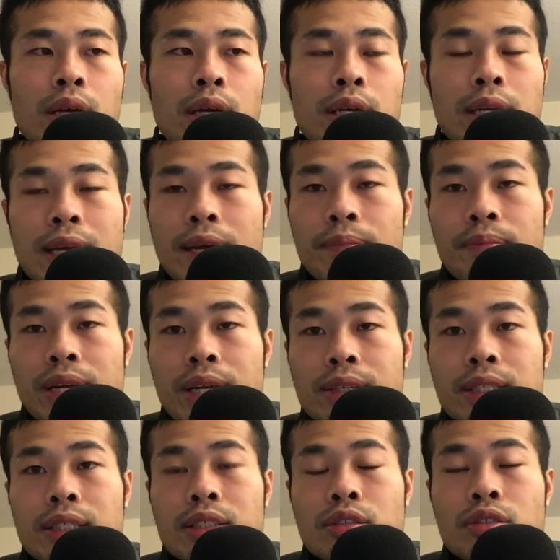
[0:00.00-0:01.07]
Yeah, because
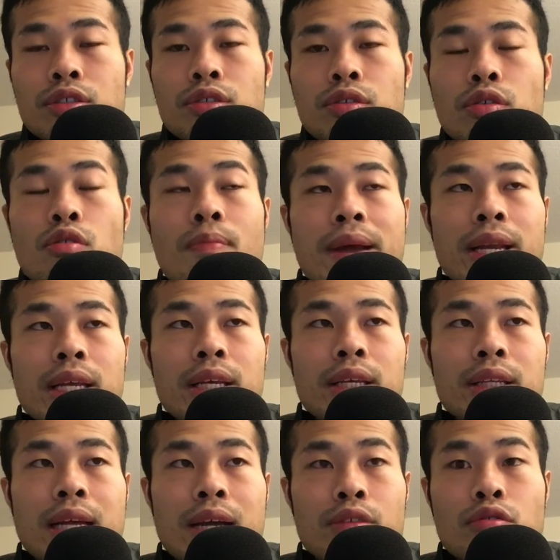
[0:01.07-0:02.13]
it's too many.
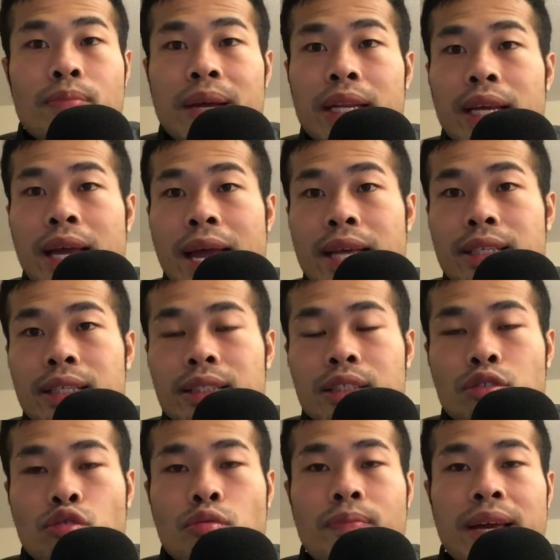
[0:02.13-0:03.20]
There are too many cases,
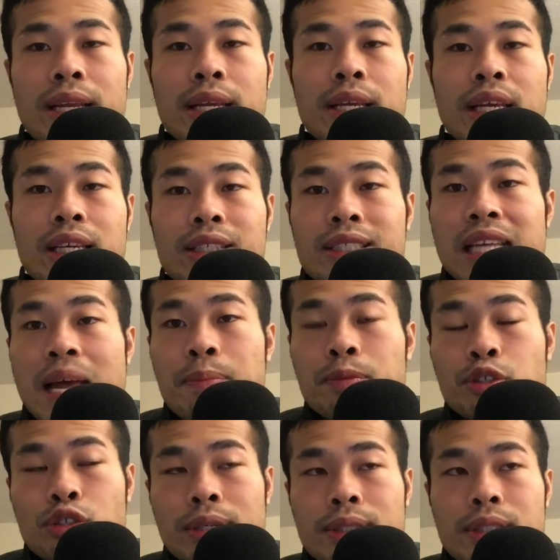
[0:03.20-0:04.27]
too many
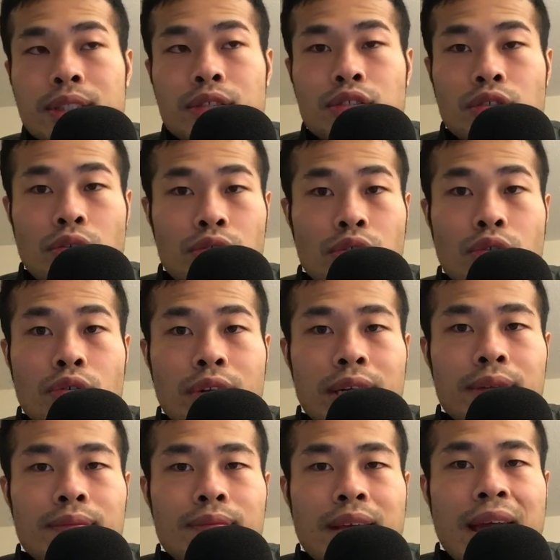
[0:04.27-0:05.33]
exceptions, so you
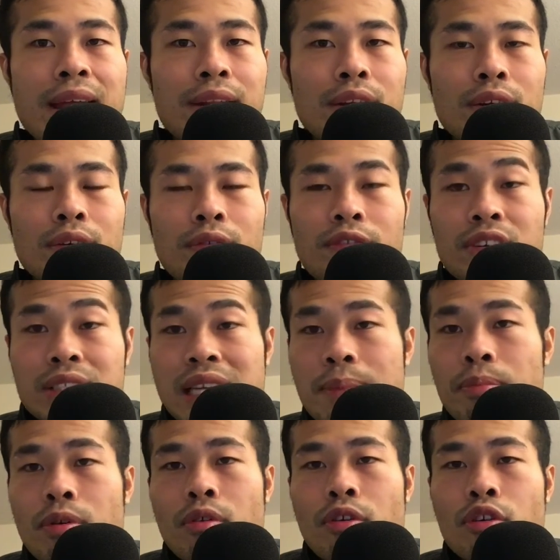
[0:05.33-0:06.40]
couldn't handle. For
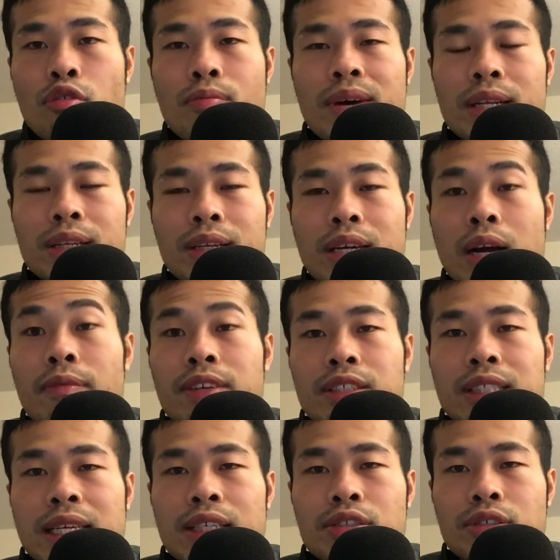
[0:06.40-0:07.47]
example, human
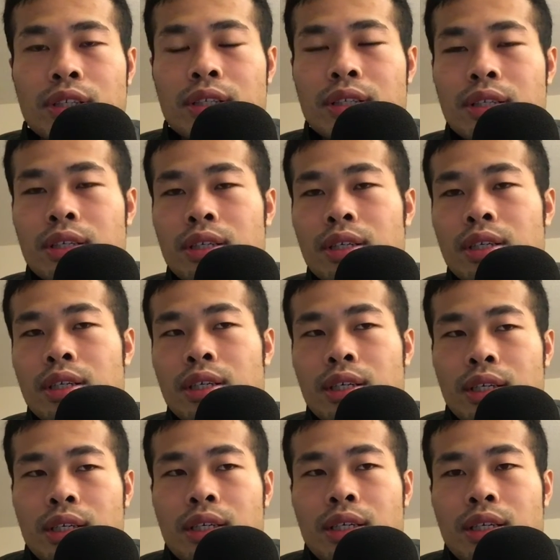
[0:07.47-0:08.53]
conversation.
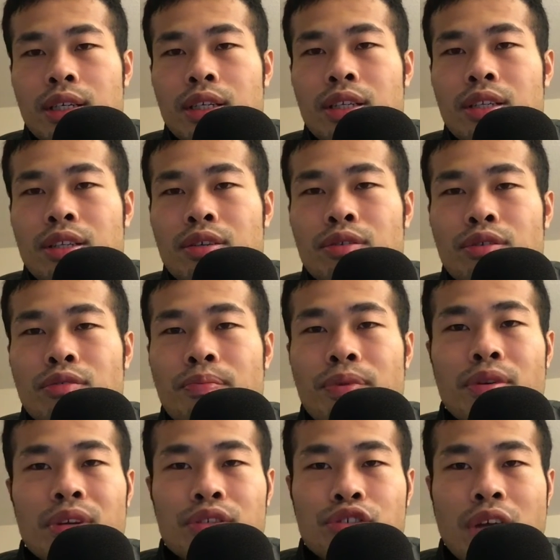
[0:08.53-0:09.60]
To
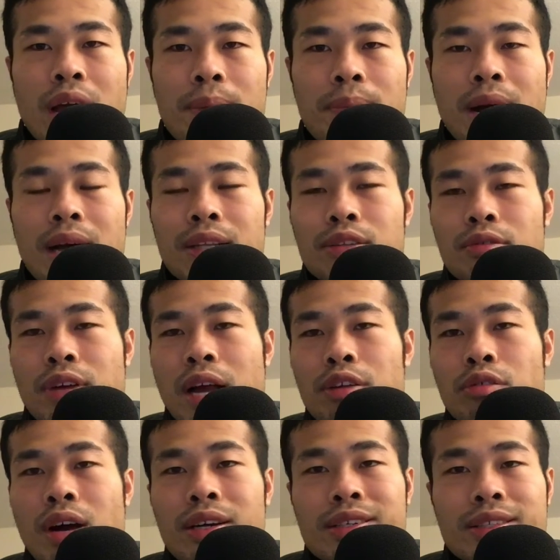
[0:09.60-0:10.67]
build a chatbot to
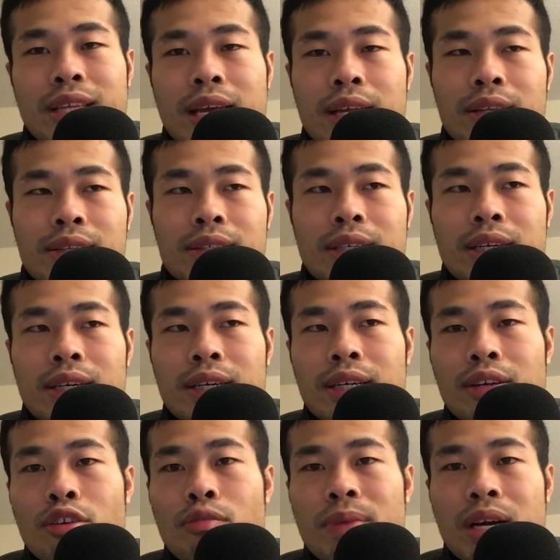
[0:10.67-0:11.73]
understand
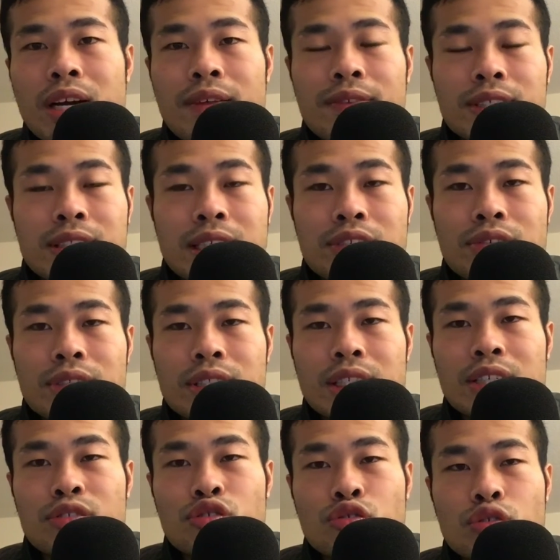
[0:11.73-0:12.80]
human conversation is
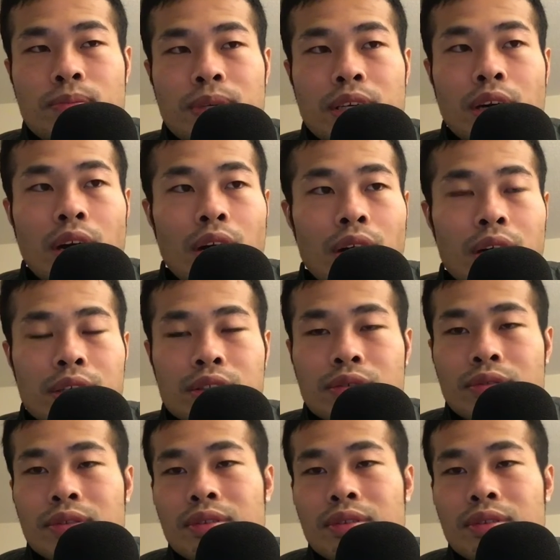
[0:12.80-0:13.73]
extremely hard. So